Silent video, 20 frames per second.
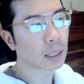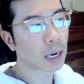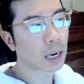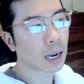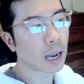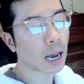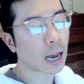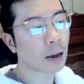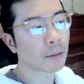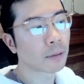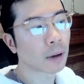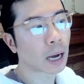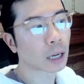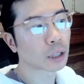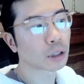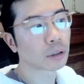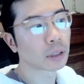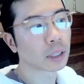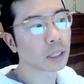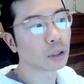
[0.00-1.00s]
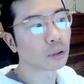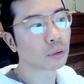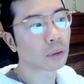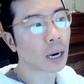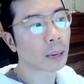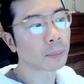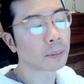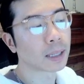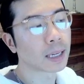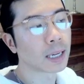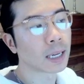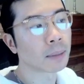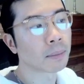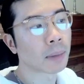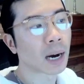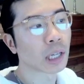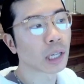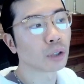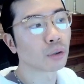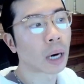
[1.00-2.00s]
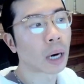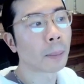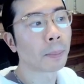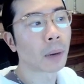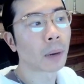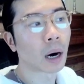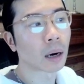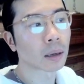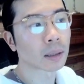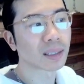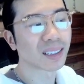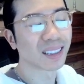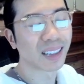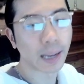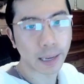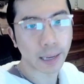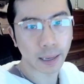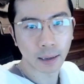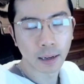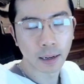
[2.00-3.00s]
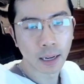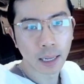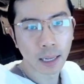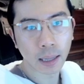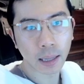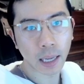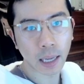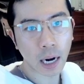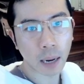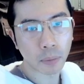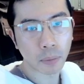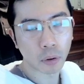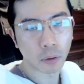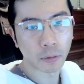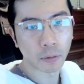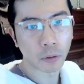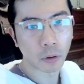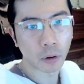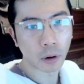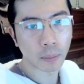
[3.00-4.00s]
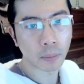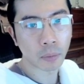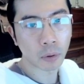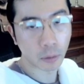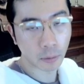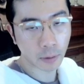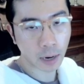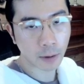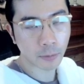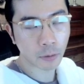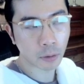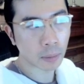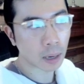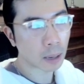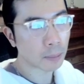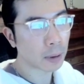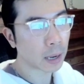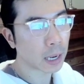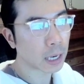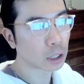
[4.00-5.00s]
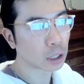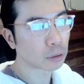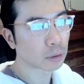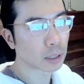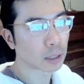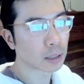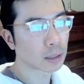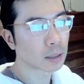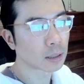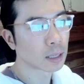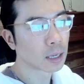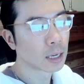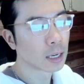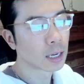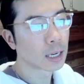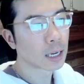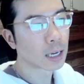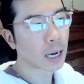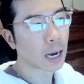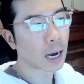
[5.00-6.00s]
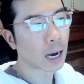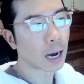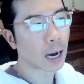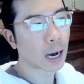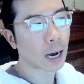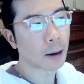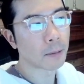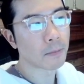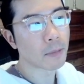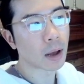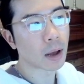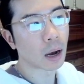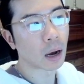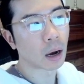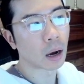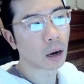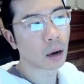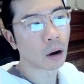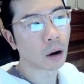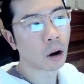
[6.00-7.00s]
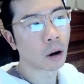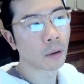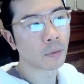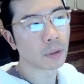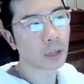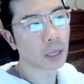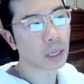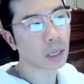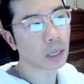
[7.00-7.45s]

I have actually dropped in my Dropbox link that I provide for my patrons on all